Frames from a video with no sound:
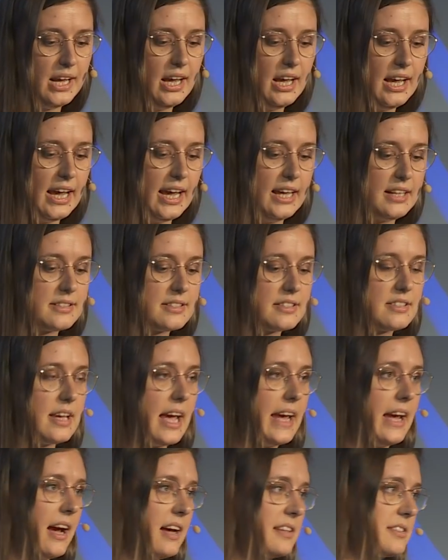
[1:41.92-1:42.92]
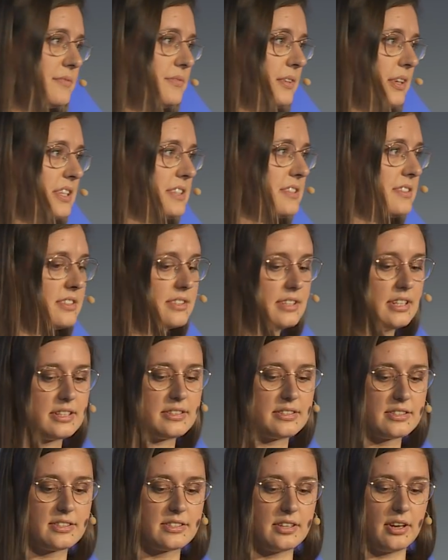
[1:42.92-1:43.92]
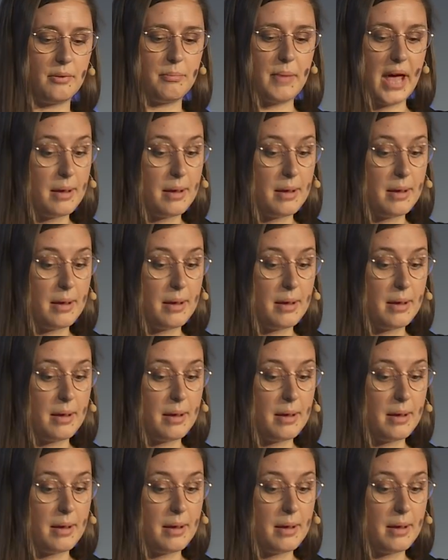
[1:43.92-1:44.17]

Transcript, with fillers: And I asked, for instance, um,